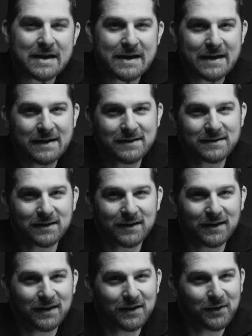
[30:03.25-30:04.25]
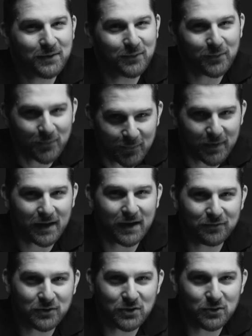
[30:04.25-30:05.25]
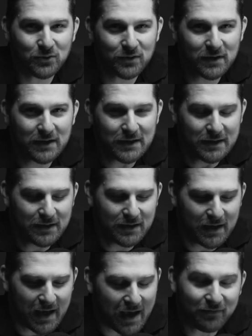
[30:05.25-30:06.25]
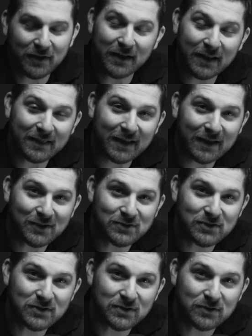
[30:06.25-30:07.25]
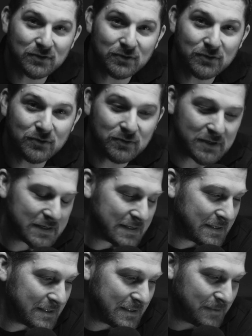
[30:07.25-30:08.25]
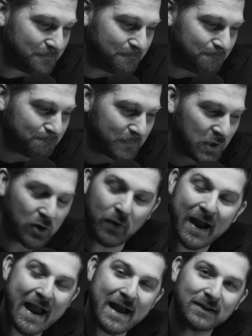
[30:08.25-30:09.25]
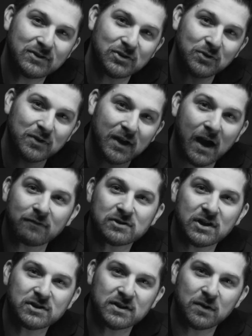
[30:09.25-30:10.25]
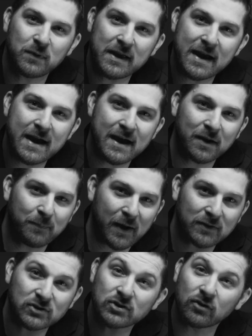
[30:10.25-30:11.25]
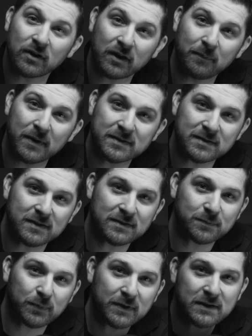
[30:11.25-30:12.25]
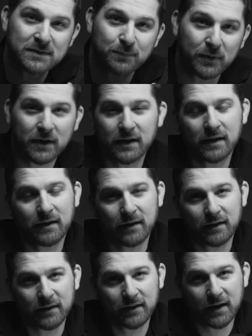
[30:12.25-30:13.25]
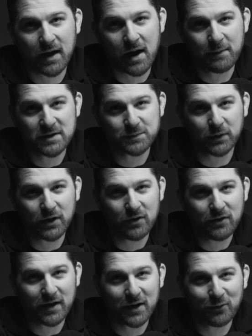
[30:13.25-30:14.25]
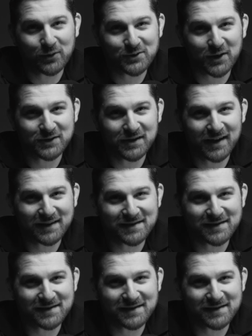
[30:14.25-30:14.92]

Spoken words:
and if you have anything else to add to the conversation that we had about starting a business, please put it in the comments below, and we'll talk to you next